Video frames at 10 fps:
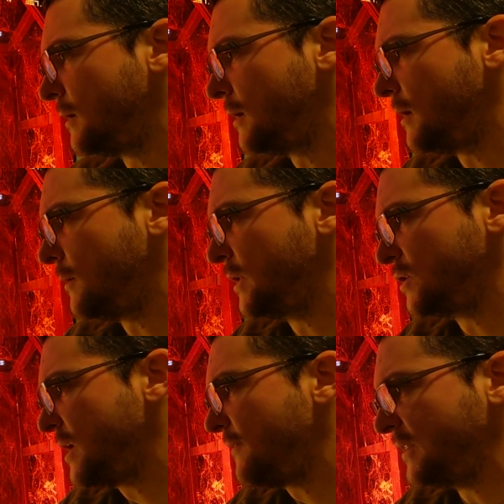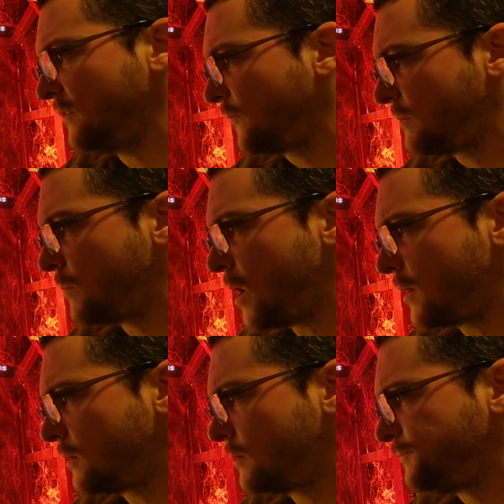uh, because you have a different
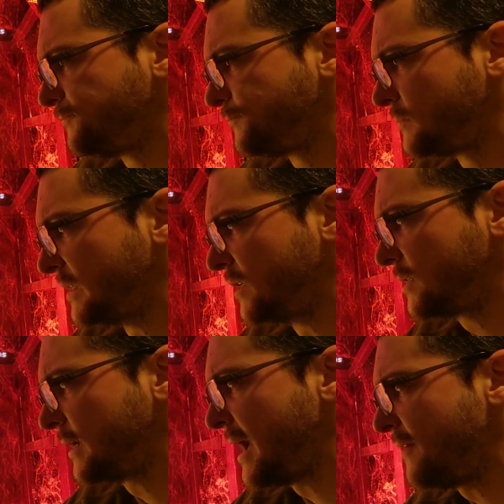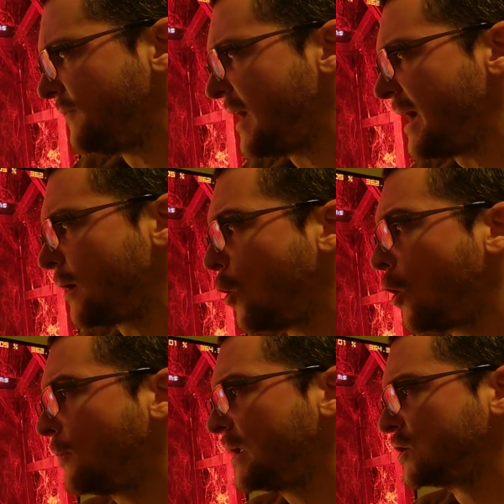model doesn't have that
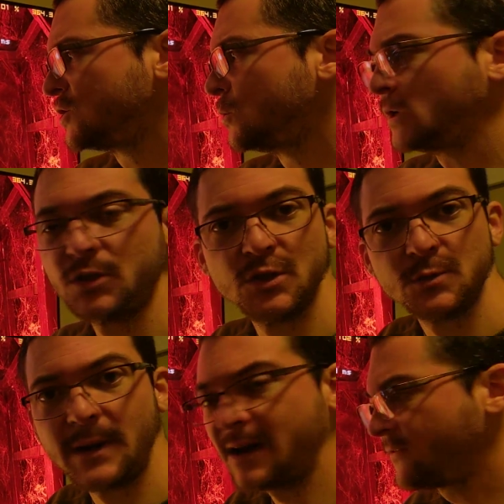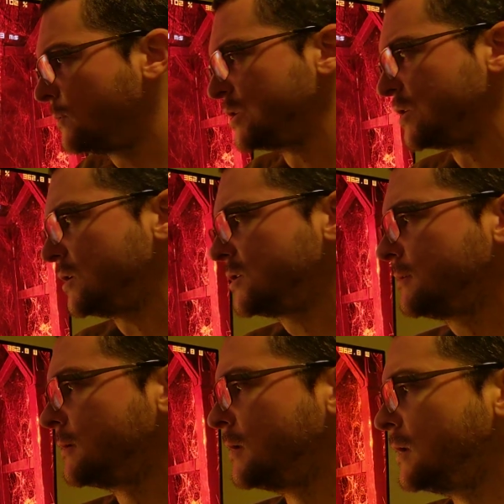or because you want to use black frame insertion